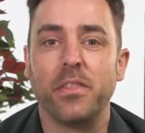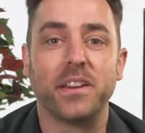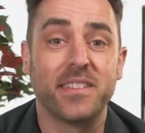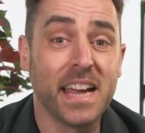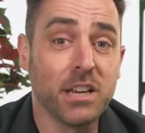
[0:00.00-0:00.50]
The
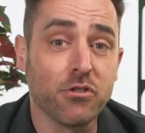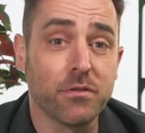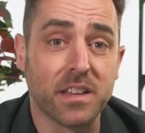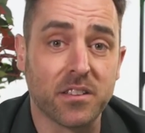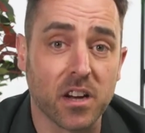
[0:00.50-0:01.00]
danger of
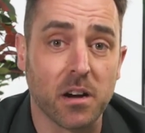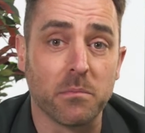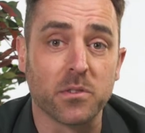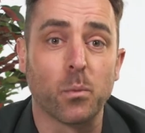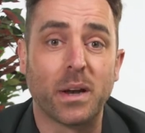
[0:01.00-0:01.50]
this
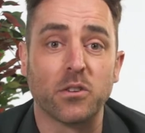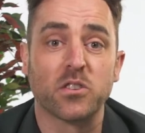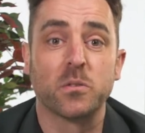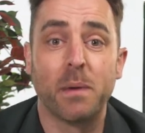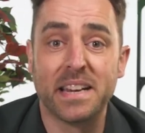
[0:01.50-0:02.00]
comes when you're
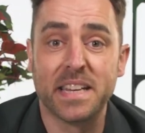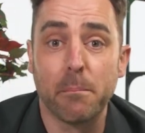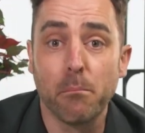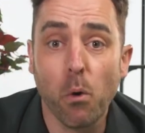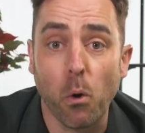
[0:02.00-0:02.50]
spending
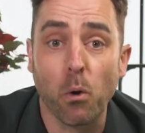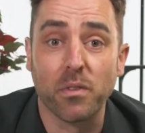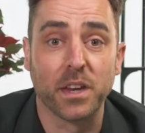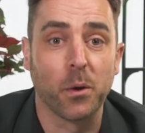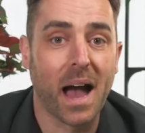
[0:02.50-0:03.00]
more
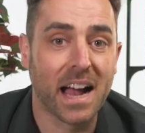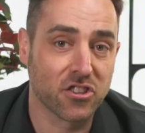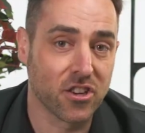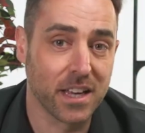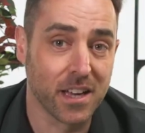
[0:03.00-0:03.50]
than you
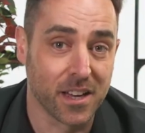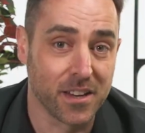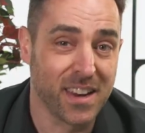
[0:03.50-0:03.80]
actually earn